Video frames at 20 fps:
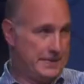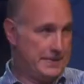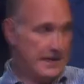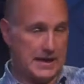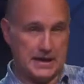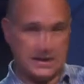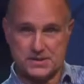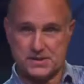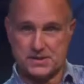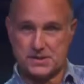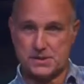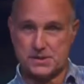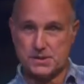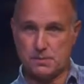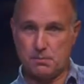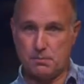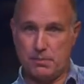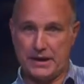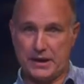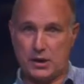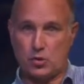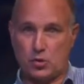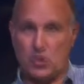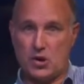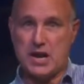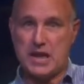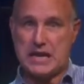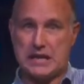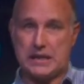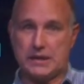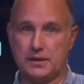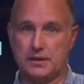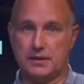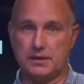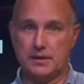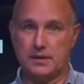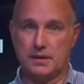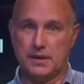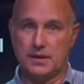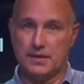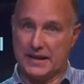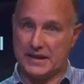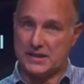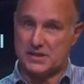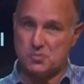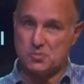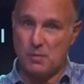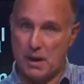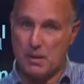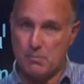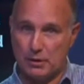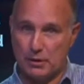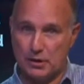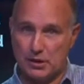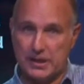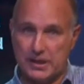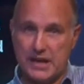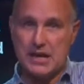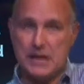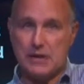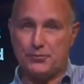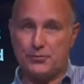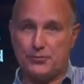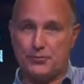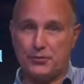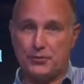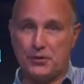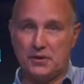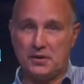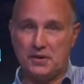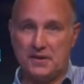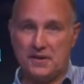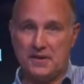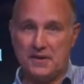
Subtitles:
That's my creed. That's my belief.